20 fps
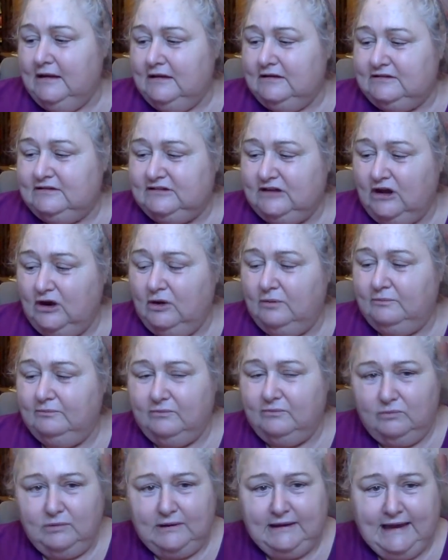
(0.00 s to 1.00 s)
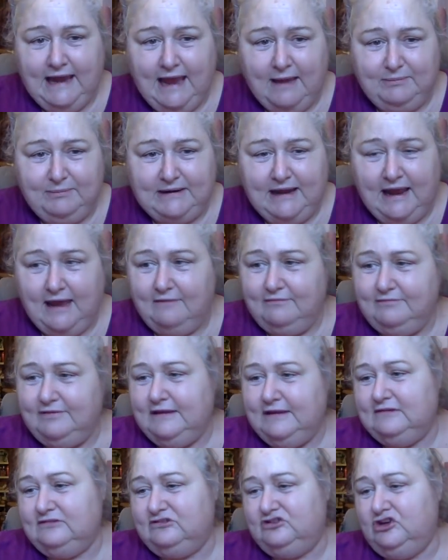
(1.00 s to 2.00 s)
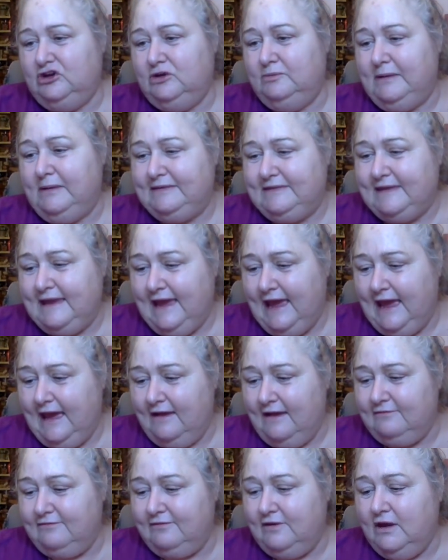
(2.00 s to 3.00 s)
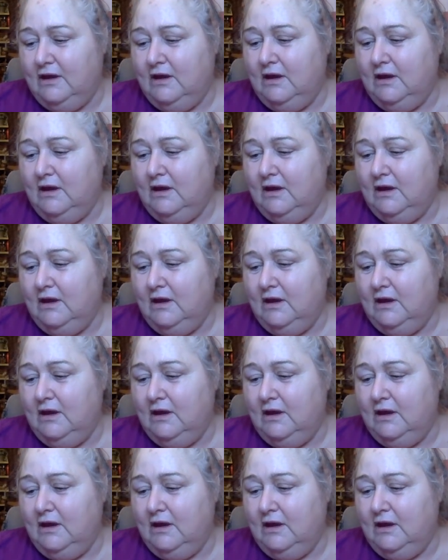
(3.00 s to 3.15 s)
So he happened to have these two, but they have